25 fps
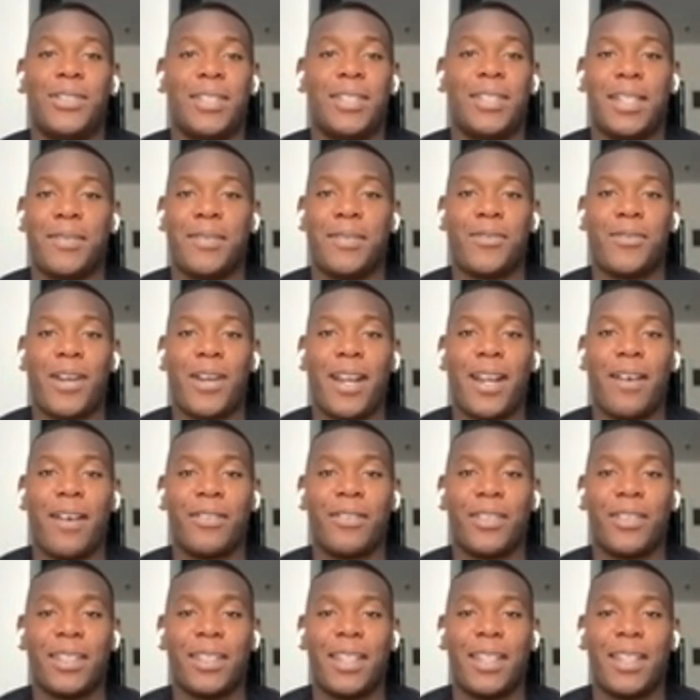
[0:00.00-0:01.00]
see him right
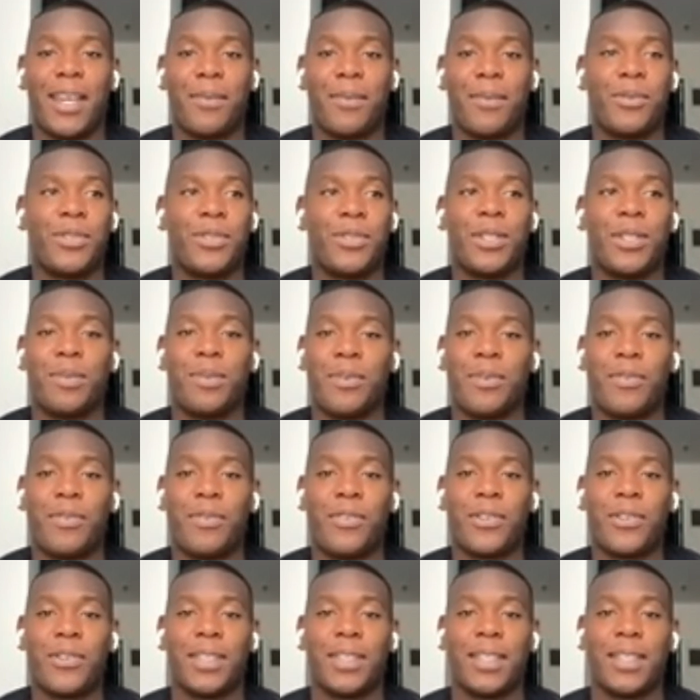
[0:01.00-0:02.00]
after the game, you see him
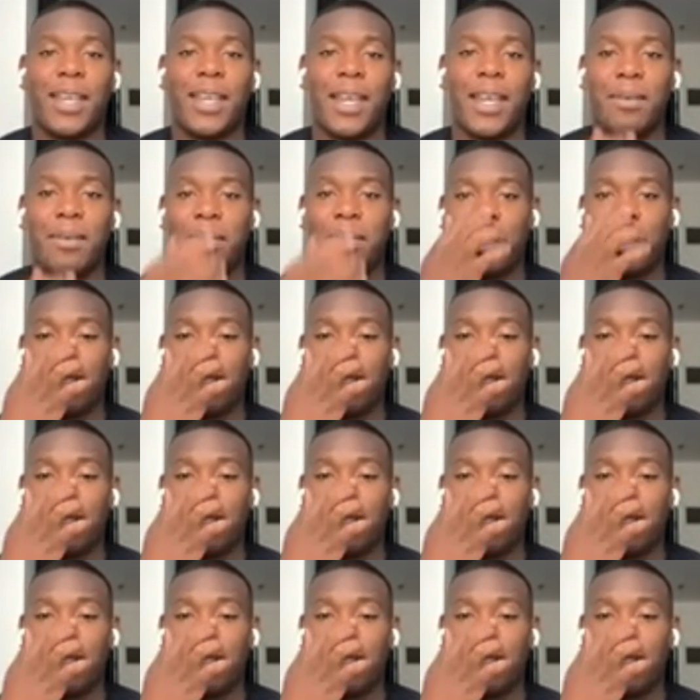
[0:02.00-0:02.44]
before the game,